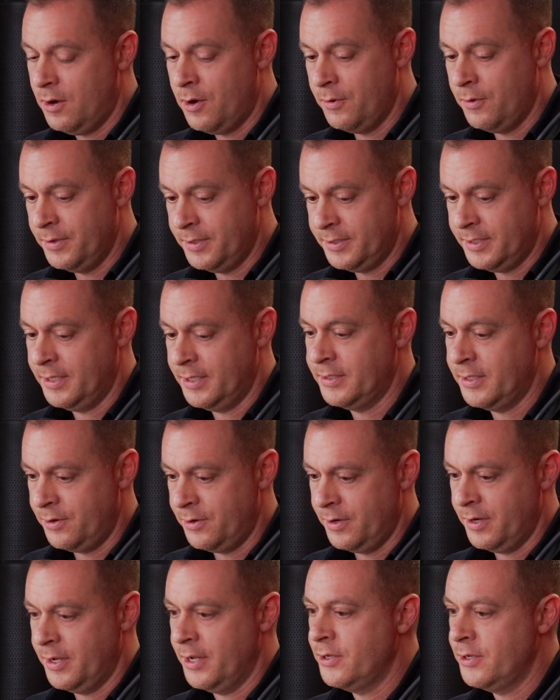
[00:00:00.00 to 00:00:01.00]
all these things
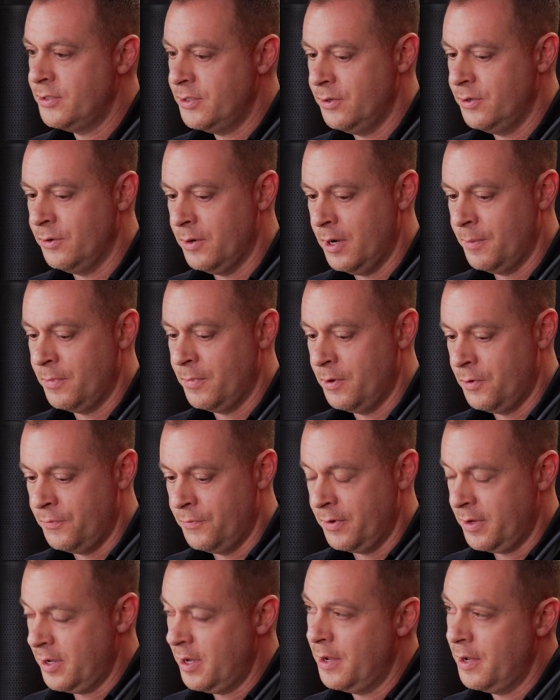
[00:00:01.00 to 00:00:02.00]
that are against you. I'm going to
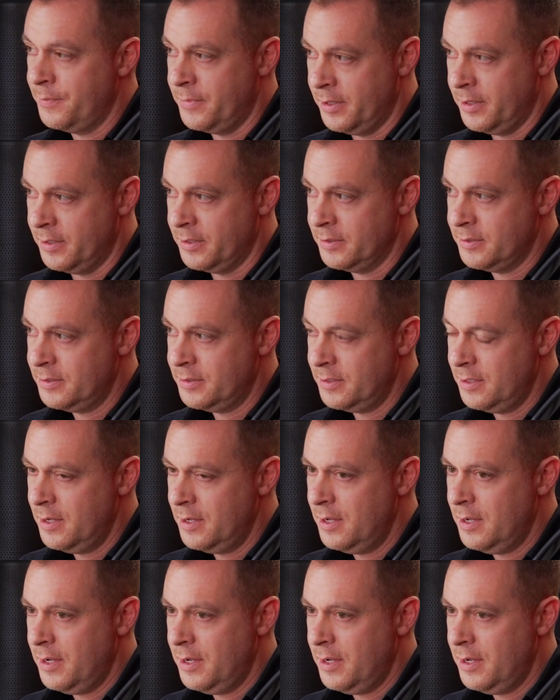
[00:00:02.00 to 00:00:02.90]
overcome this.